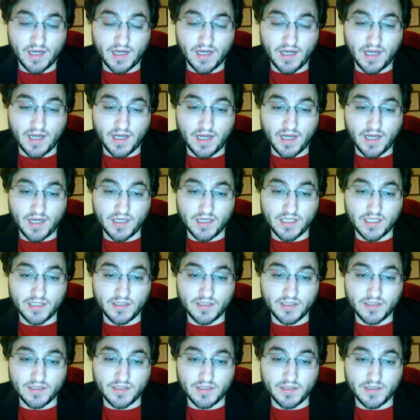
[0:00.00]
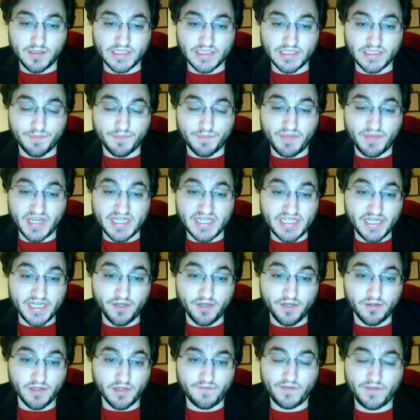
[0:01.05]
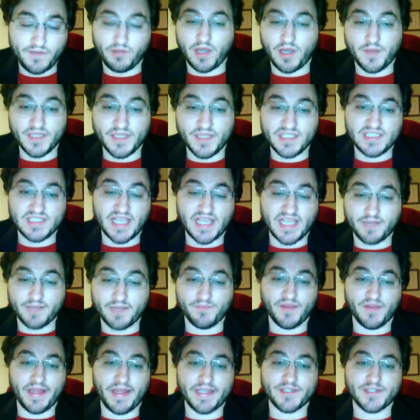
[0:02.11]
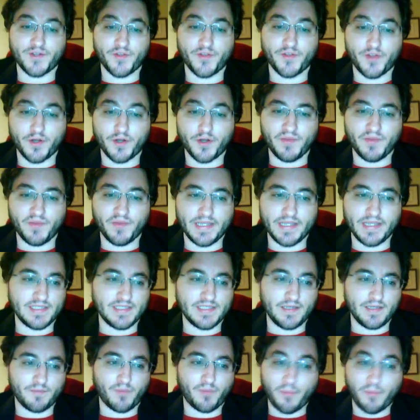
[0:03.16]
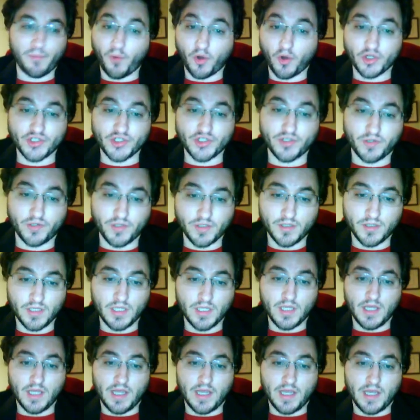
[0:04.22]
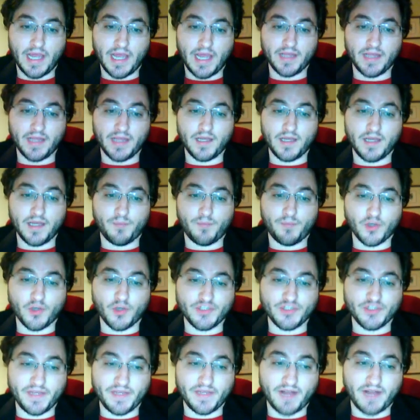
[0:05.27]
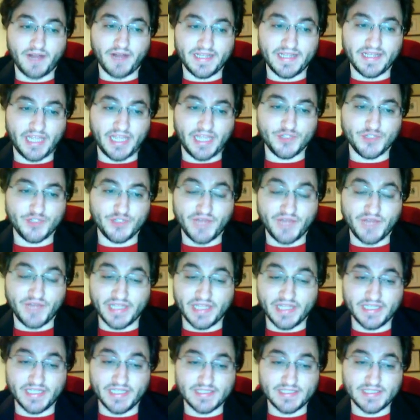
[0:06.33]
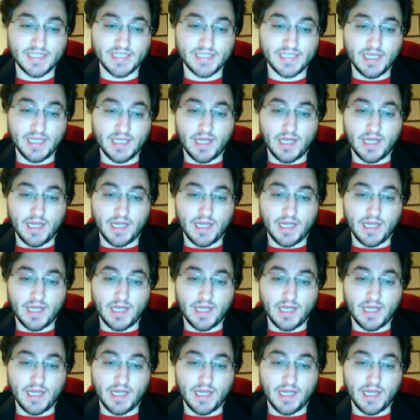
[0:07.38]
It's a big deal if you come in second place or third place in a proportional apportionment or allocation of delegates,